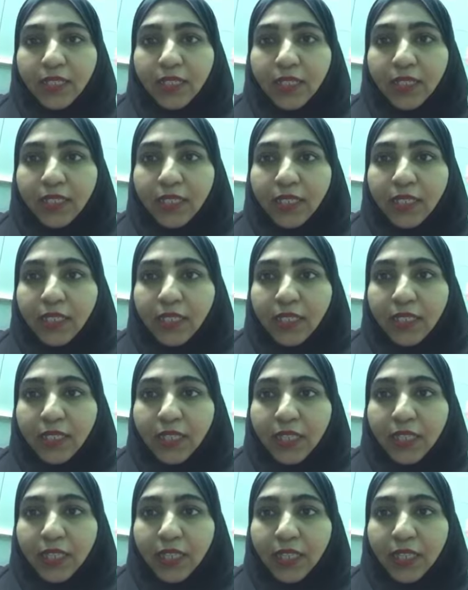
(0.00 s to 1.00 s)

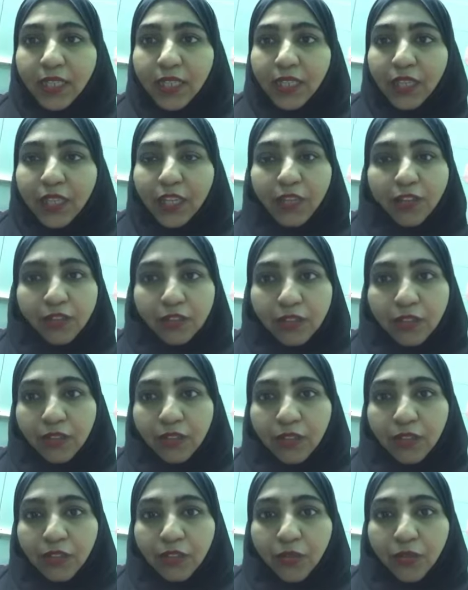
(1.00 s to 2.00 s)

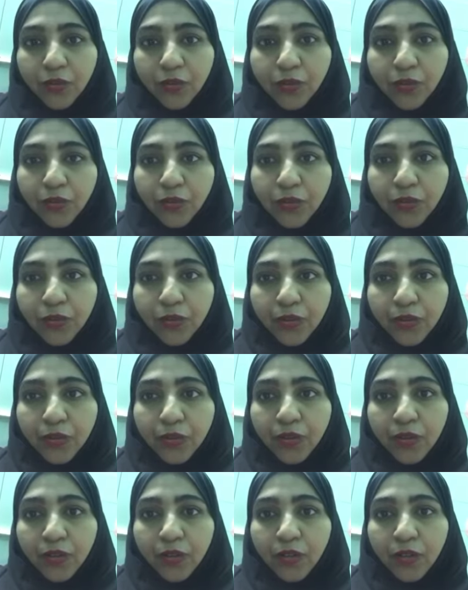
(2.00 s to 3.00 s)
6.30 or
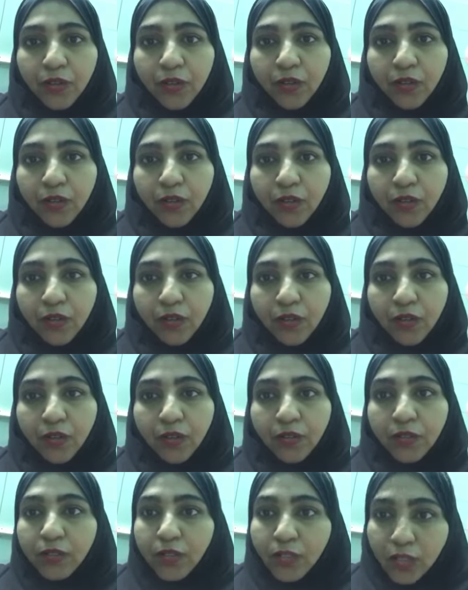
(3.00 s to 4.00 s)

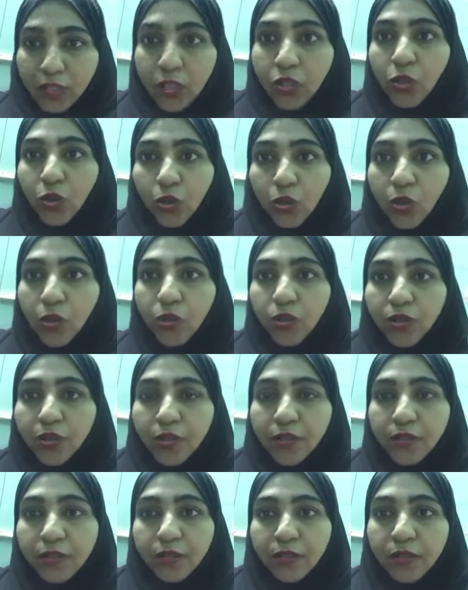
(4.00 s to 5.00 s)
uh, 6 o'clock
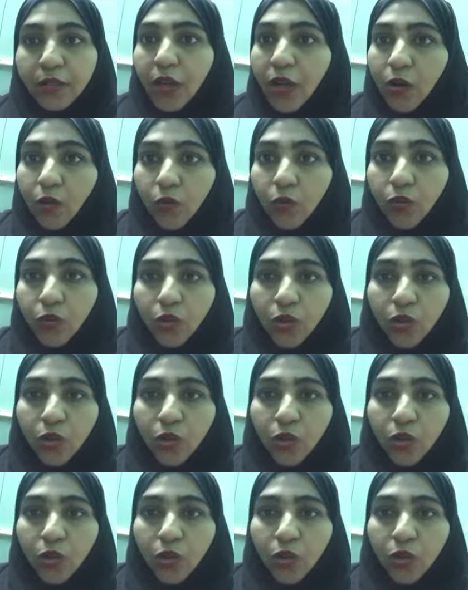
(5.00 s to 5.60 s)
now.